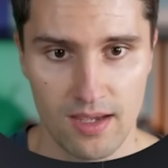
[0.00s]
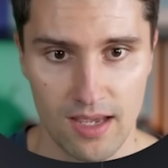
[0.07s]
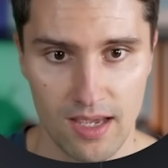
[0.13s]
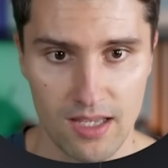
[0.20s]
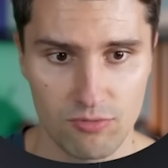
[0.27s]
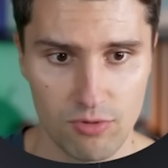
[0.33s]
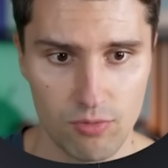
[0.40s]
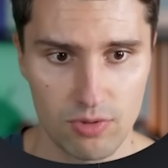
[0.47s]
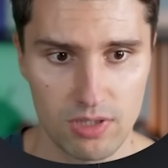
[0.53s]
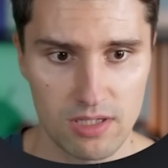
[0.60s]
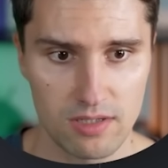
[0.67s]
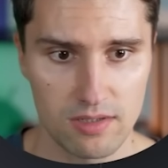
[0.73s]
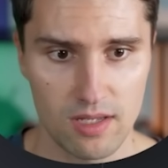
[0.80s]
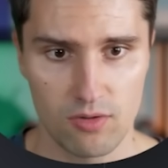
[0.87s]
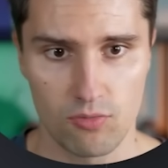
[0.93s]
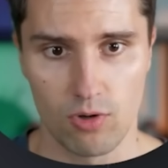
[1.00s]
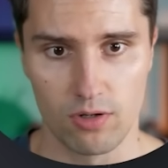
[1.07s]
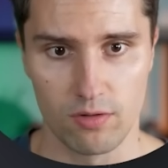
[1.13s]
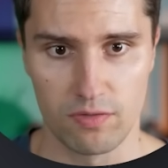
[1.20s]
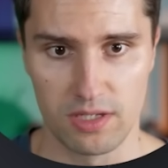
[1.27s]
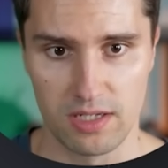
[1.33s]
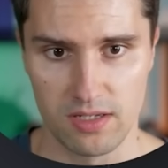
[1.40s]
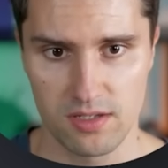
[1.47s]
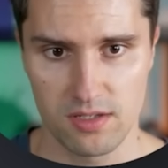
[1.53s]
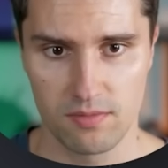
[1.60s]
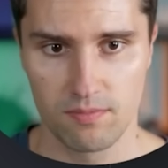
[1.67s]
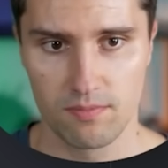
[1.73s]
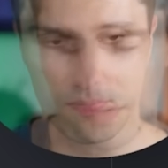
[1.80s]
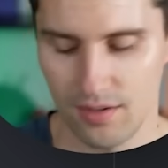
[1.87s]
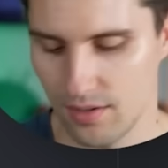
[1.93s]
And we would need another one of these.
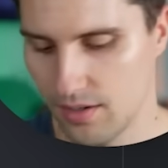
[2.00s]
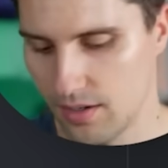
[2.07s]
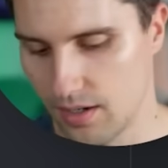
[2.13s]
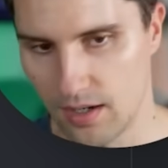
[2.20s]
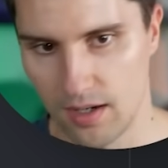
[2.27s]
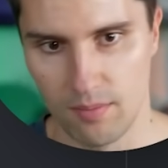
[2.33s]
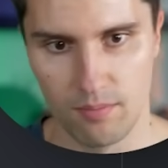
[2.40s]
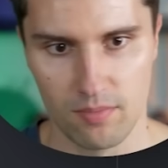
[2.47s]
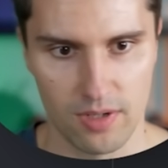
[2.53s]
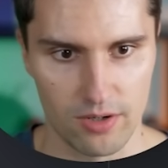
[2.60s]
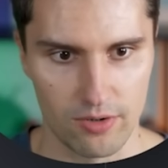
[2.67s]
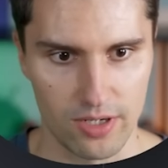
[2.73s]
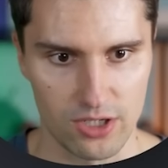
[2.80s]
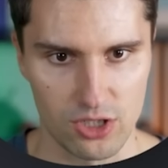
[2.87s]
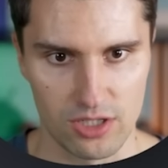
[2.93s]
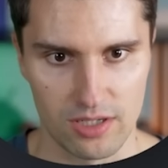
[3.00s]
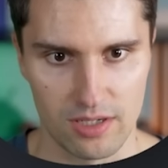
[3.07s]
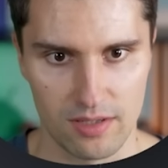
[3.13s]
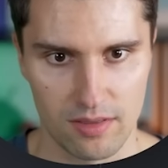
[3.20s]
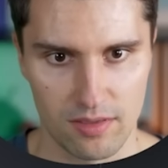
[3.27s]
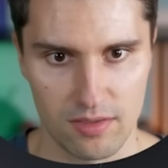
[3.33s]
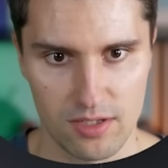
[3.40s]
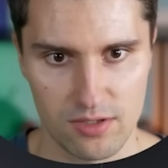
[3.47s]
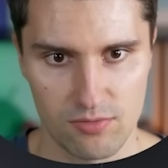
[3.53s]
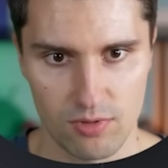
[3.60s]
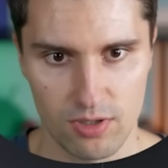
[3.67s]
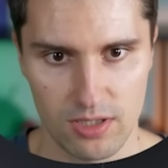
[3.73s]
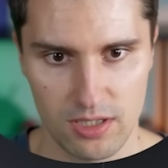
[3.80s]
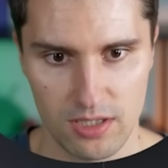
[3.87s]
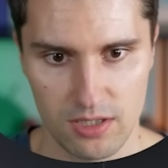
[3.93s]
This
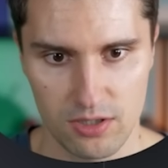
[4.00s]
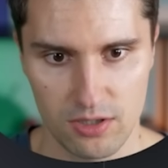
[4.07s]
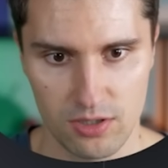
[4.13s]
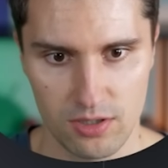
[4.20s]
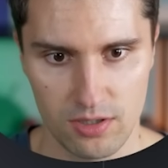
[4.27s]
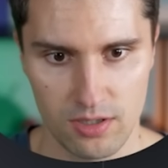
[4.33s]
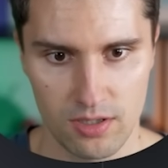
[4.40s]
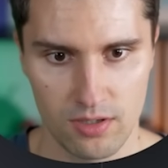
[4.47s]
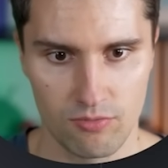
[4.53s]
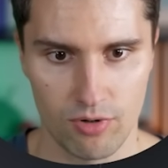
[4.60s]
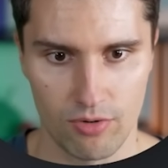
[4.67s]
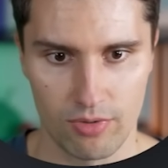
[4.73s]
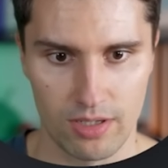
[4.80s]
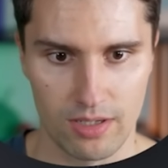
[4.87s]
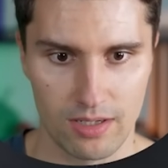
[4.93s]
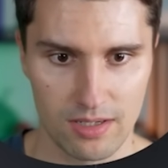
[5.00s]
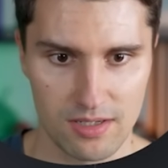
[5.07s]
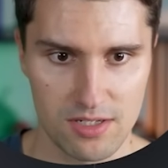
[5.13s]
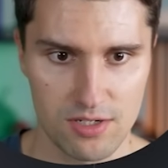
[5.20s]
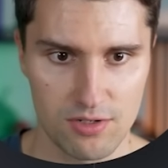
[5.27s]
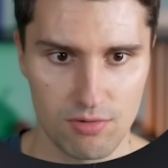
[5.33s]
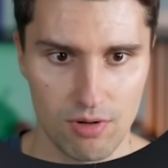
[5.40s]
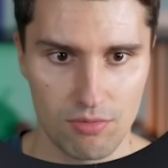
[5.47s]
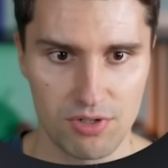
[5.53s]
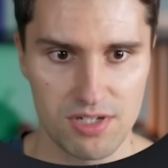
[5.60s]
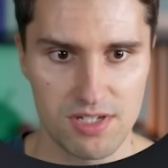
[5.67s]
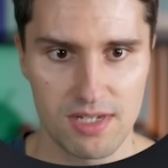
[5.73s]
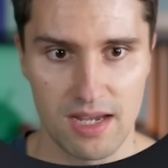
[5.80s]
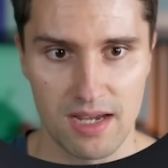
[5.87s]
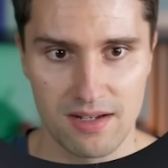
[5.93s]
one here, we listen to our
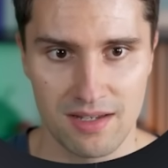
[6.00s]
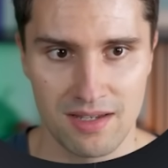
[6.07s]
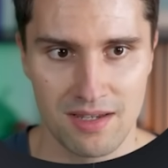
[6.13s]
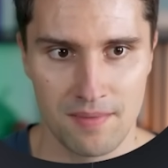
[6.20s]
state.